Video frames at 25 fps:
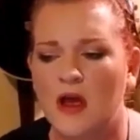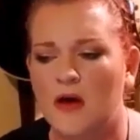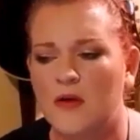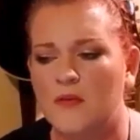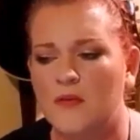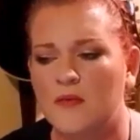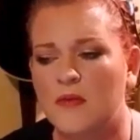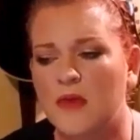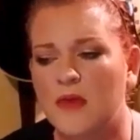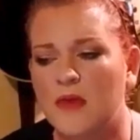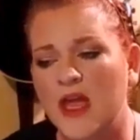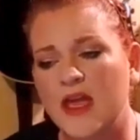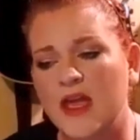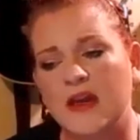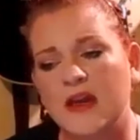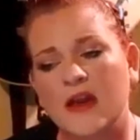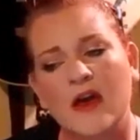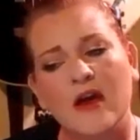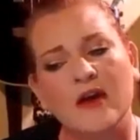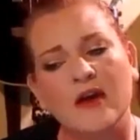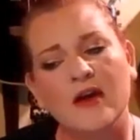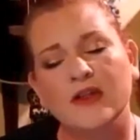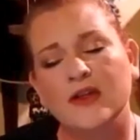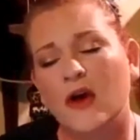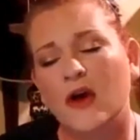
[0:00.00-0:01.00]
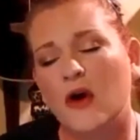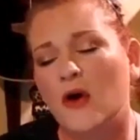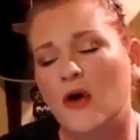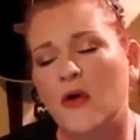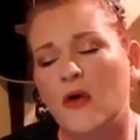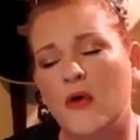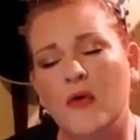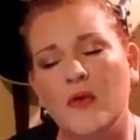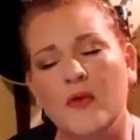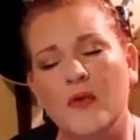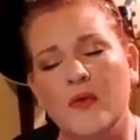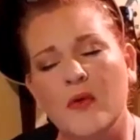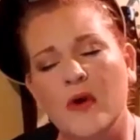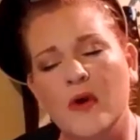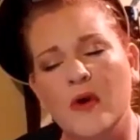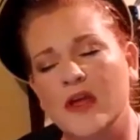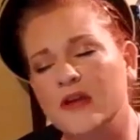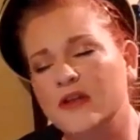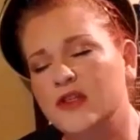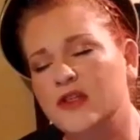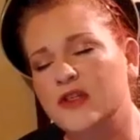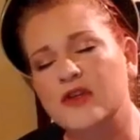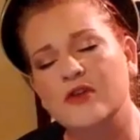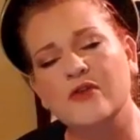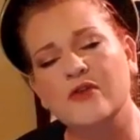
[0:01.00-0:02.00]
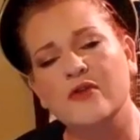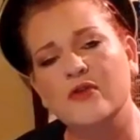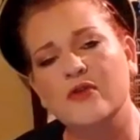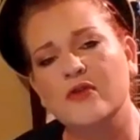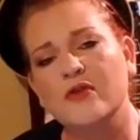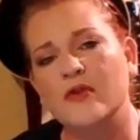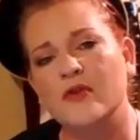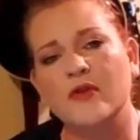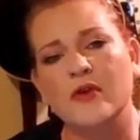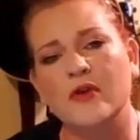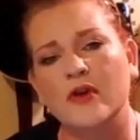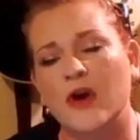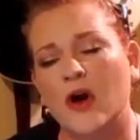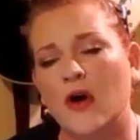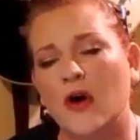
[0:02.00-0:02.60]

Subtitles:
may not know where to go.